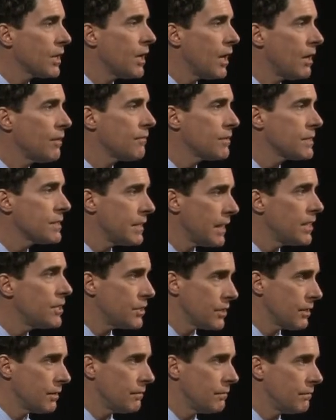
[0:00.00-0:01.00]

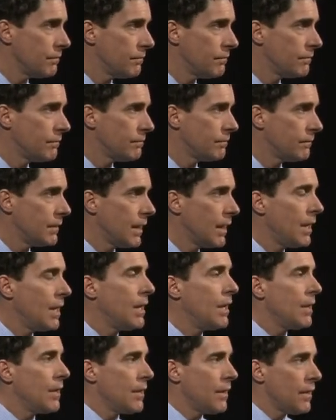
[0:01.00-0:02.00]
conversation.
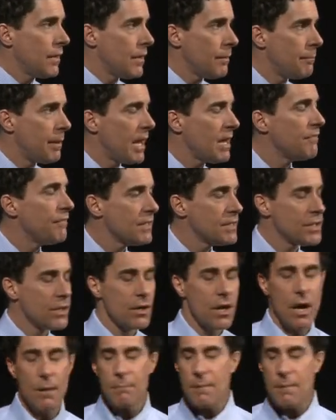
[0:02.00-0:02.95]
The benefits are not